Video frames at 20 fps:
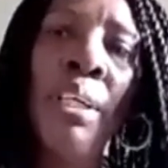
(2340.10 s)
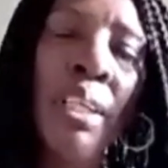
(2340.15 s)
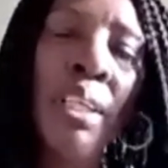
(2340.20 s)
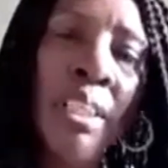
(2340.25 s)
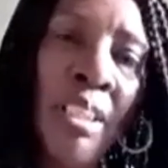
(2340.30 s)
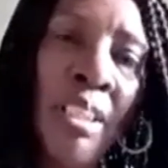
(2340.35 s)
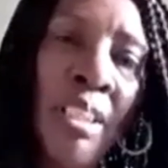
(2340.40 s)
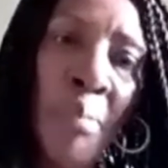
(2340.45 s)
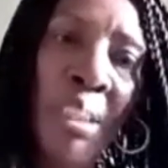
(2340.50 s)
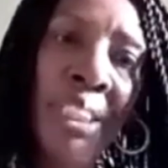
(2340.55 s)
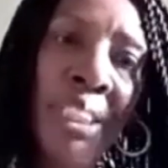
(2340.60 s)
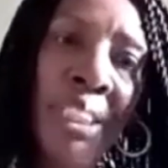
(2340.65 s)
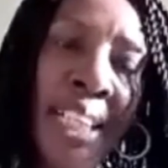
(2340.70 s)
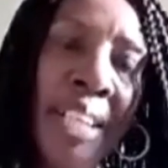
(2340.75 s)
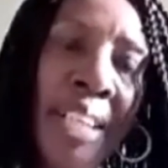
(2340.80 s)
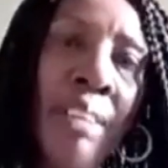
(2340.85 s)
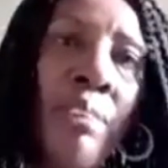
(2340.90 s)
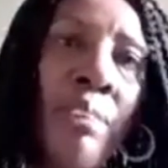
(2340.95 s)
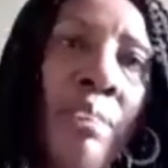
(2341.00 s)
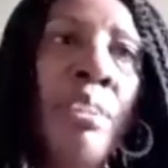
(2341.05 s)
coming
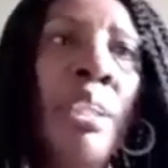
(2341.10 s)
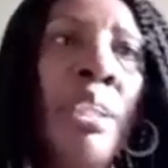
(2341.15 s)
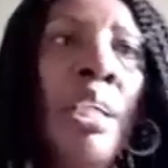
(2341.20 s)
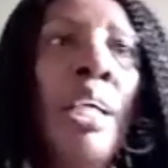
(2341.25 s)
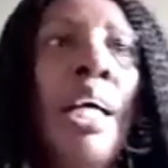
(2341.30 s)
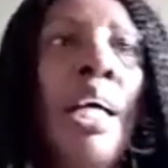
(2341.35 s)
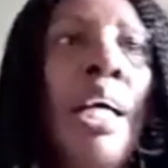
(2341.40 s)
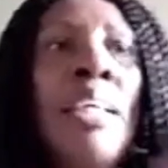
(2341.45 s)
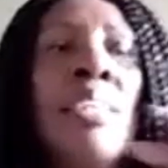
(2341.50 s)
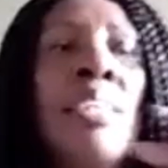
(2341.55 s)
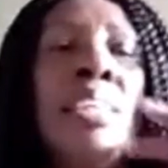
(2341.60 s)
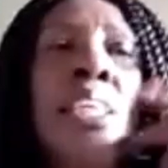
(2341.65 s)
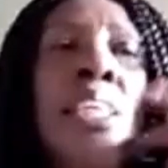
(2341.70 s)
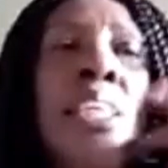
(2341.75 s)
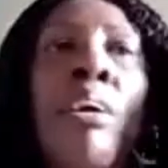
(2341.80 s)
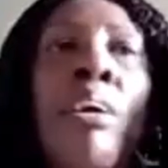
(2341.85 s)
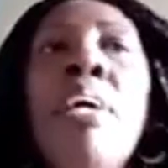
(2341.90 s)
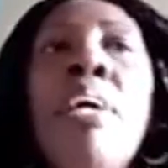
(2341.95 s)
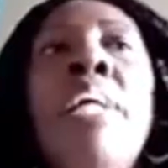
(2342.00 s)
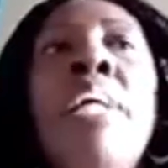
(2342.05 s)
down and
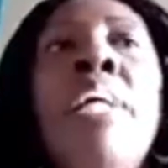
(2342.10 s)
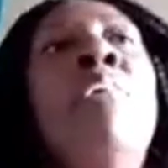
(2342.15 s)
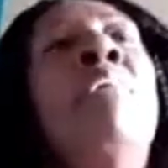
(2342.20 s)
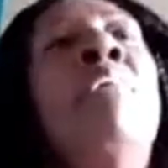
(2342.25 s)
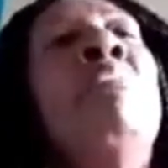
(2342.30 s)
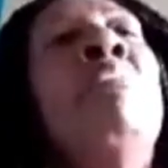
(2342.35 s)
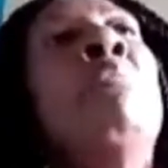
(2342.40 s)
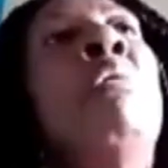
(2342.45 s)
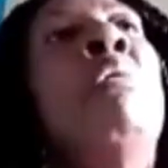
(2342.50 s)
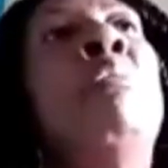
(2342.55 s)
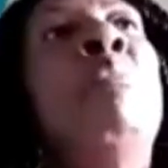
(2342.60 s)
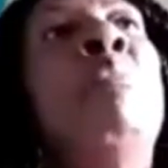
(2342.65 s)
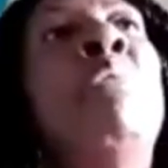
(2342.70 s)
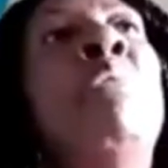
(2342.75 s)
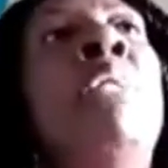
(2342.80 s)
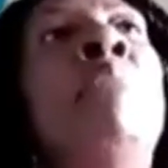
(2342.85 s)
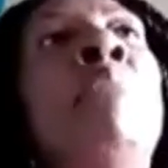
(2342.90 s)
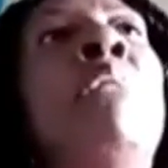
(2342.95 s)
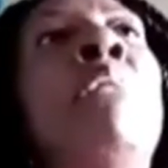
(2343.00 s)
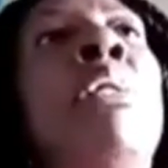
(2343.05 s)
saying, oh yeah, you have a problem with
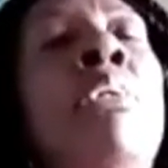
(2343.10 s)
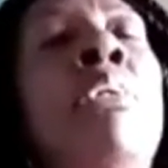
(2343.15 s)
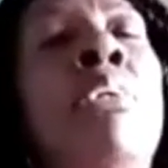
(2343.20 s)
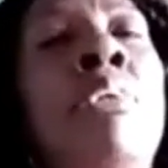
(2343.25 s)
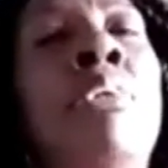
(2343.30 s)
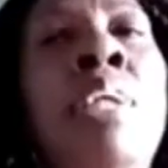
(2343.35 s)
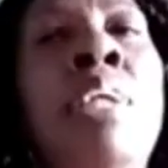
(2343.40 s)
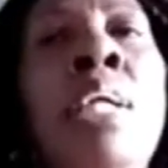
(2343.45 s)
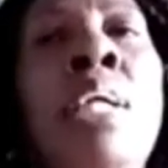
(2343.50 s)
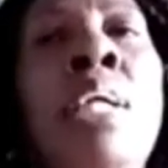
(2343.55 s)
Kimon,